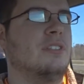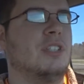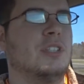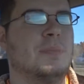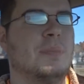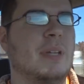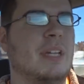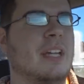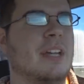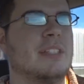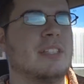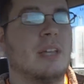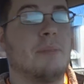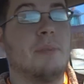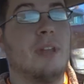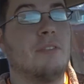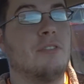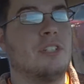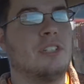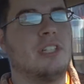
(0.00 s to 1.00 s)
just because
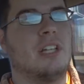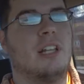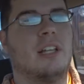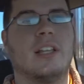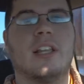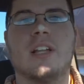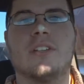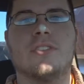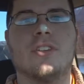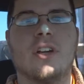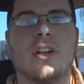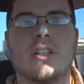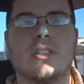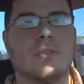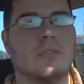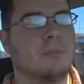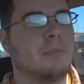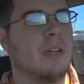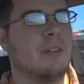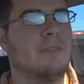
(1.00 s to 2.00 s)
I'm never selling that truck
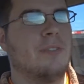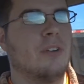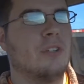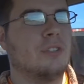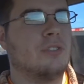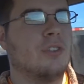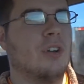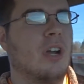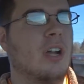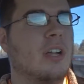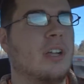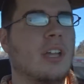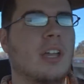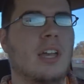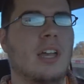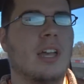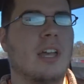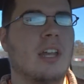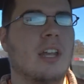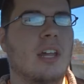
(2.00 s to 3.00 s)
because it was my first truck,
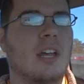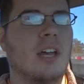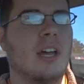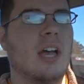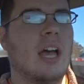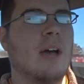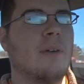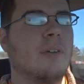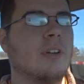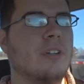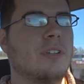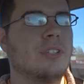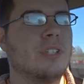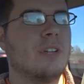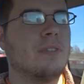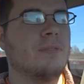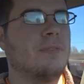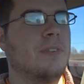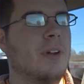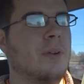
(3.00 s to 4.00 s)
and I want to do
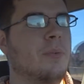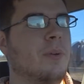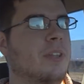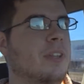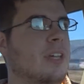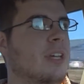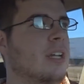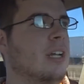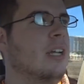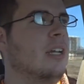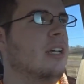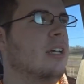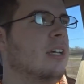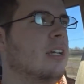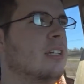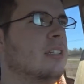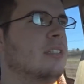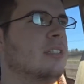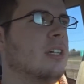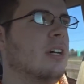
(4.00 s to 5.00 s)
something fun with it.
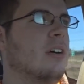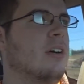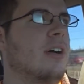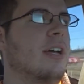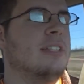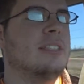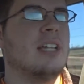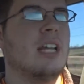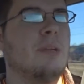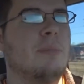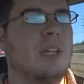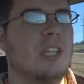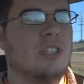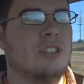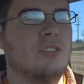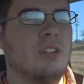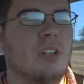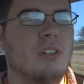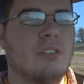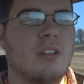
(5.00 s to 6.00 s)
So it's going to be a
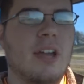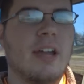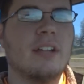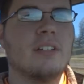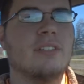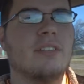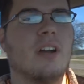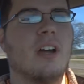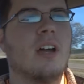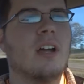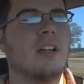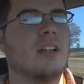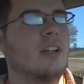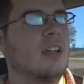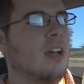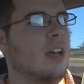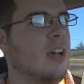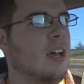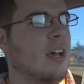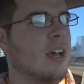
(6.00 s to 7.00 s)
street drag truck.
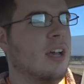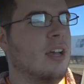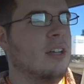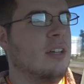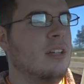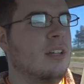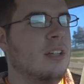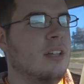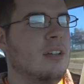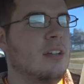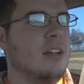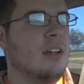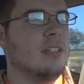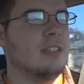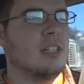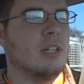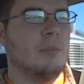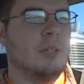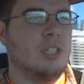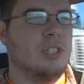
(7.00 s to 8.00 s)

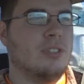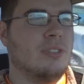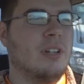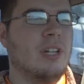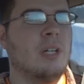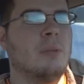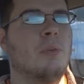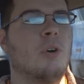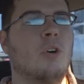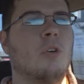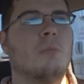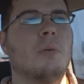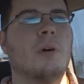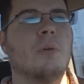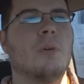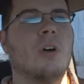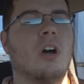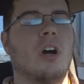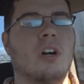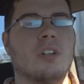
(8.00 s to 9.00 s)
It's going to be streetable,
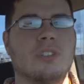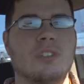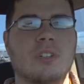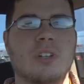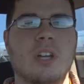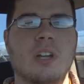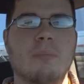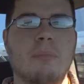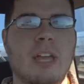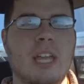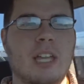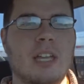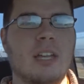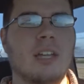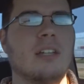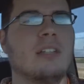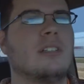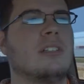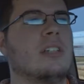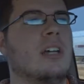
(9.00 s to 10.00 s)
but we're also going to make
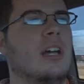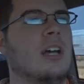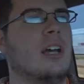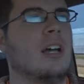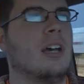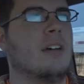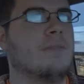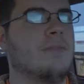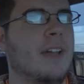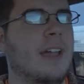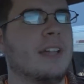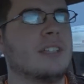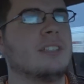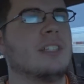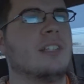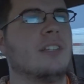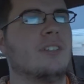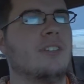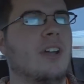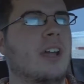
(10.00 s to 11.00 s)
it
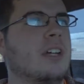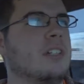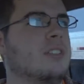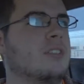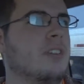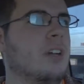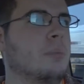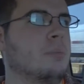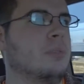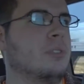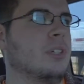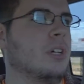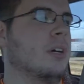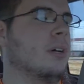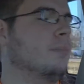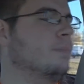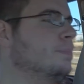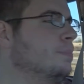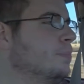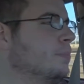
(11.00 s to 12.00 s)
fast at the drag strip. So